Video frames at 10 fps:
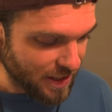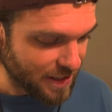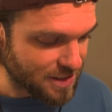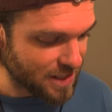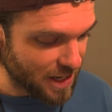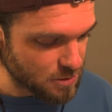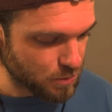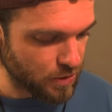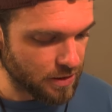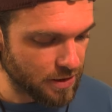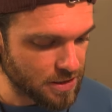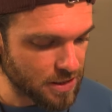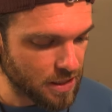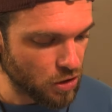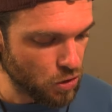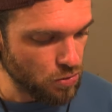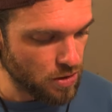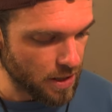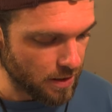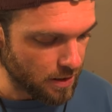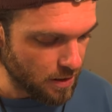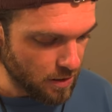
Exasperated, they said, who then?